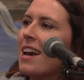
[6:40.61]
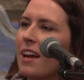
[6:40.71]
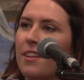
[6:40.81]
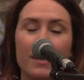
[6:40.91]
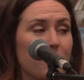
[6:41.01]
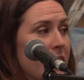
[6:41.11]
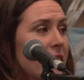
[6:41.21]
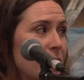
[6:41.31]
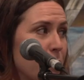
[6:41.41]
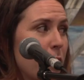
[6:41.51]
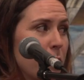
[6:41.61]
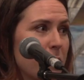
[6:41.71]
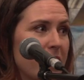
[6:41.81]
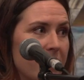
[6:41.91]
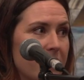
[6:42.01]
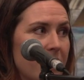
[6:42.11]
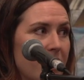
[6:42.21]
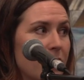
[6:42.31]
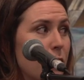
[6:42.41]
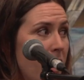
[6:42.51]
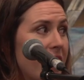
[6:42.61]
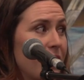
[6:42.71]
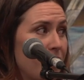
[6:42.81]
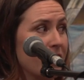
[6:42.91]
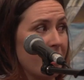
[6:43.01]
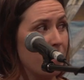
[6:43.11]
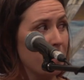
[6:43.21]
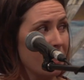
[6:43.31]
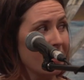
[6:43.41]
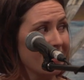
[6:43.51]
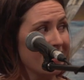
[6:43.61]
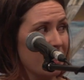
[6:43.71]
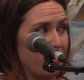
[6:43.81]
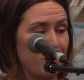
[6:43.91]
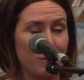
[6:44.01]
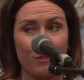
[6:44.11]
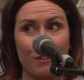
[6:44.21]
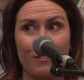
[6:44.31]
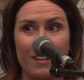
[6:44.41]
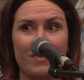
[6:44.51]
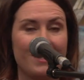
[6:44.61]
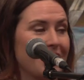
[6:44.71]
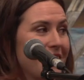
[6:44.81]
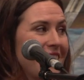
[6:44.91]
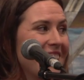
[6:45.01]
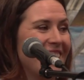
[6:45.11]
And I think it was actually probably quite a long time ago, like maybe 4 or 5 years ago.